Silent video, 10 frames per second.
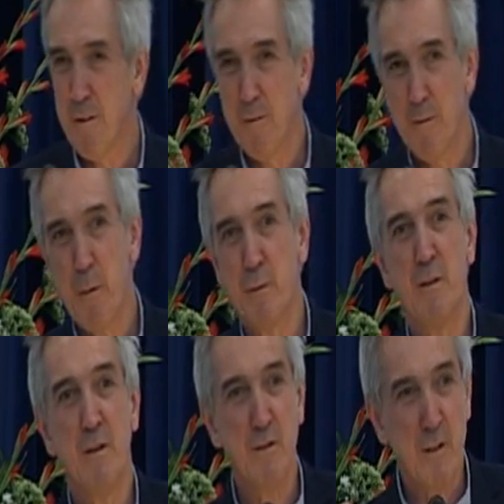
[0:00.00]
If I was
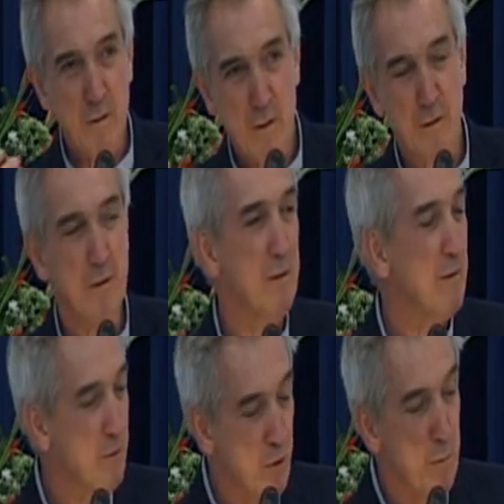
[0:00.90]
listening to this
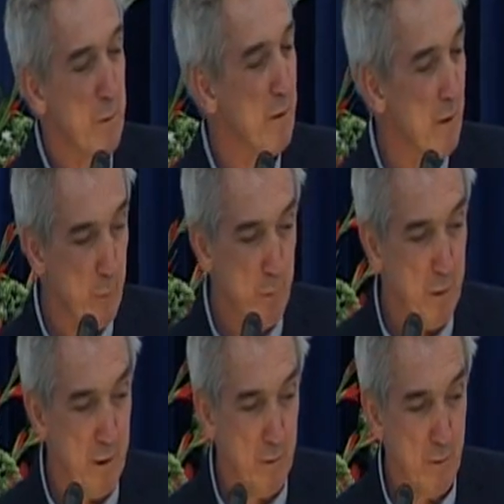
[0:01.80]
in German, I would
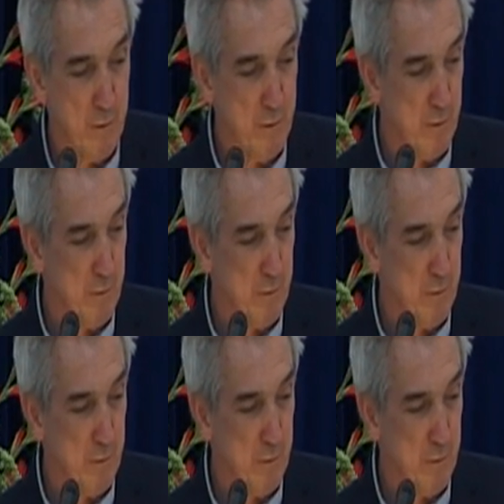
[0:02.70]
be lost.